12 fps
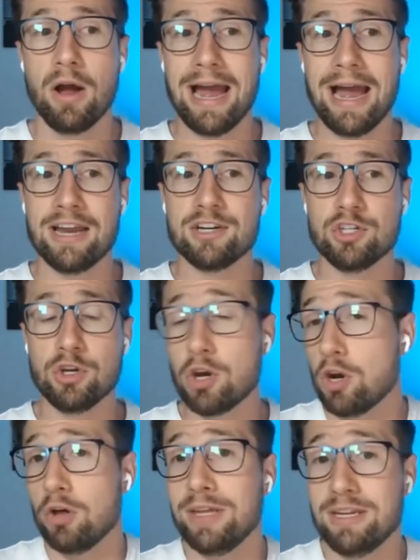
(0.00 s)
and you can
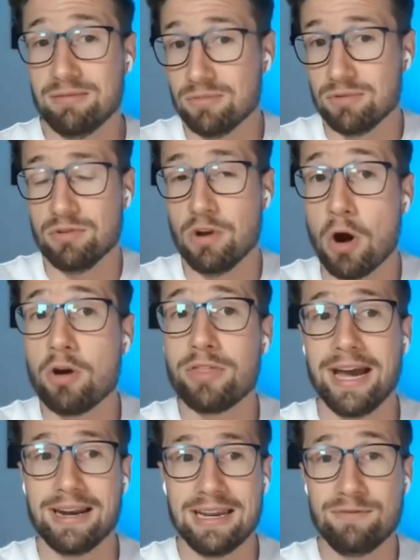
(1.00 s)
only know
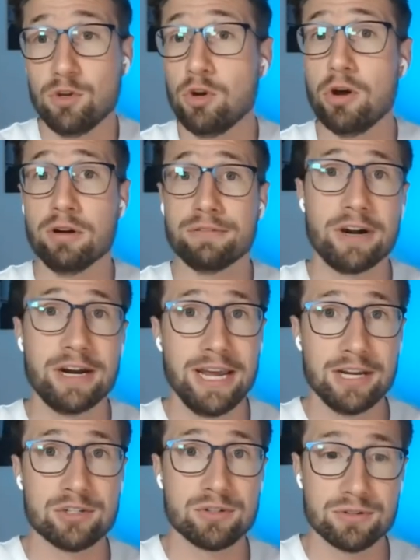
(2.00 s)
that if you know your
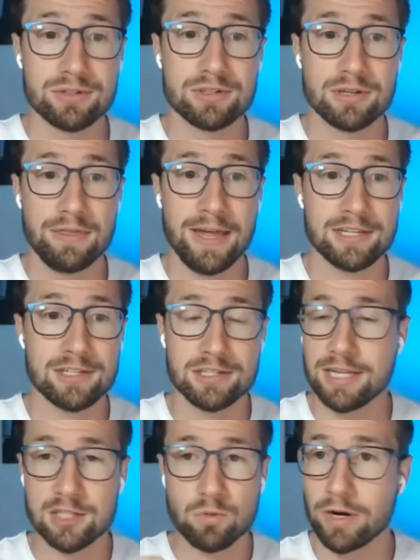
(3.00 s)
financials that's
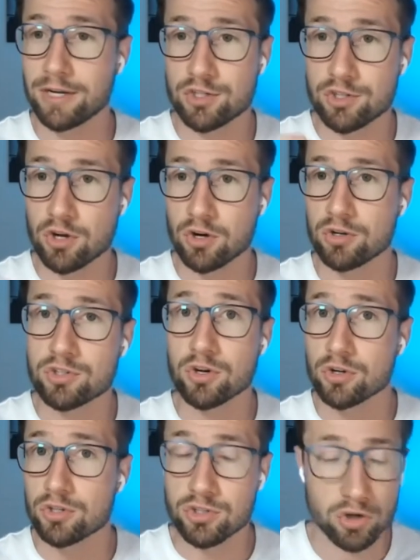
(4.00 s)
that's why it's so
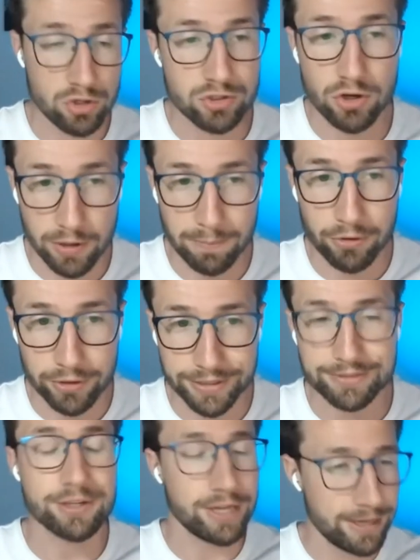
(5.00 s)
so so so
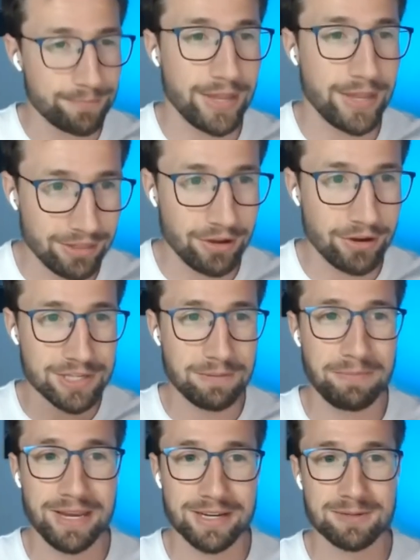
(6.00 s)
important so yeah that those are the
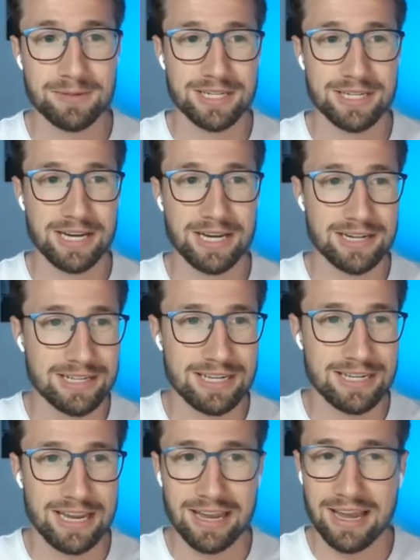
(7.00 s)
biggest mistakes that i
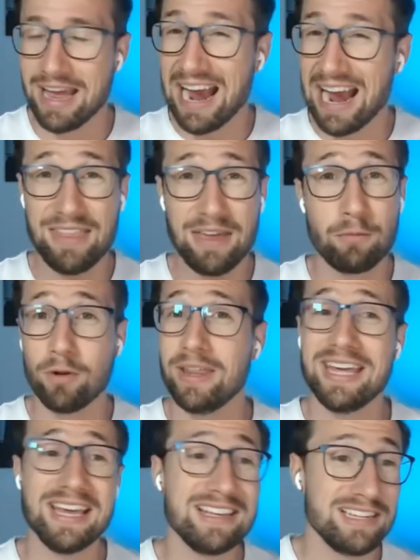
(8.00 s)
see and they're really
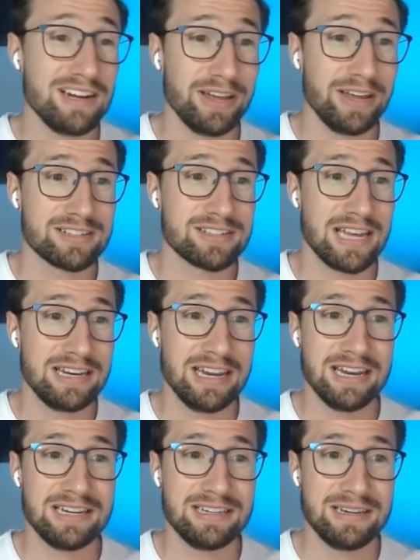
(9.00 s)
easy to fix
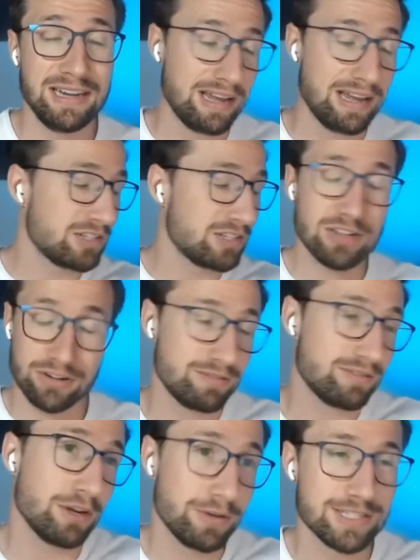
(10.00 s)
it, it yeah it's so
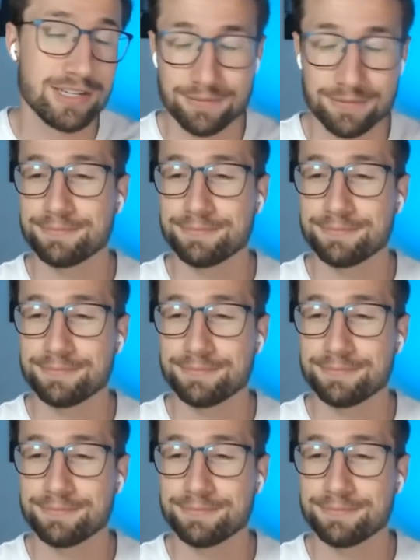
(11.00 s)
so easy